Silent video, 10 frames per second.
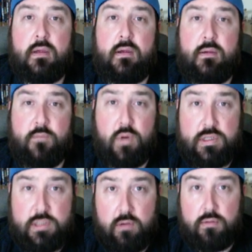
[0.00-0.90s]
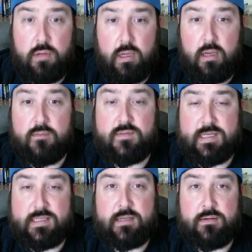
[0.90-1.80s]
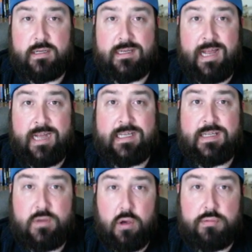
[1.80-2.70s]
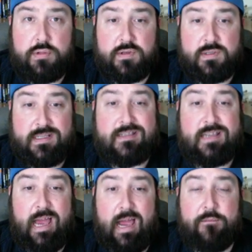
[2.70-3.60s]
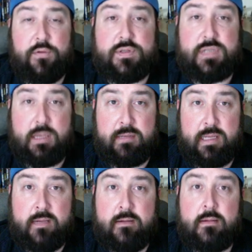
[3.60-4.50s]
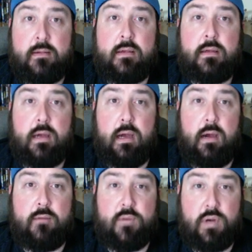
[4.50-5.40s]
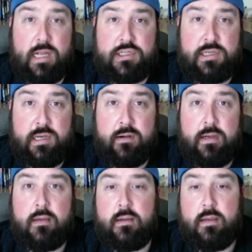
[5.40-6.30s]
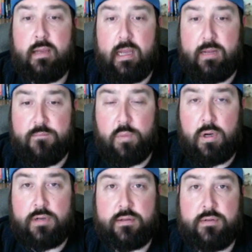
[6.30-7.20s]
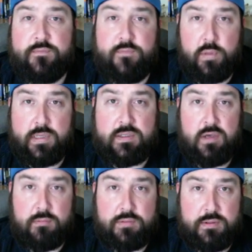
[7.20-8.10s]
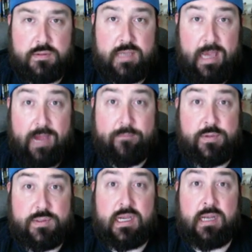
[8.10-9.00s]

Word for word: for a total of 690 sculptures. And this is after summoning uh, for Legendary and 440 sculptures after sum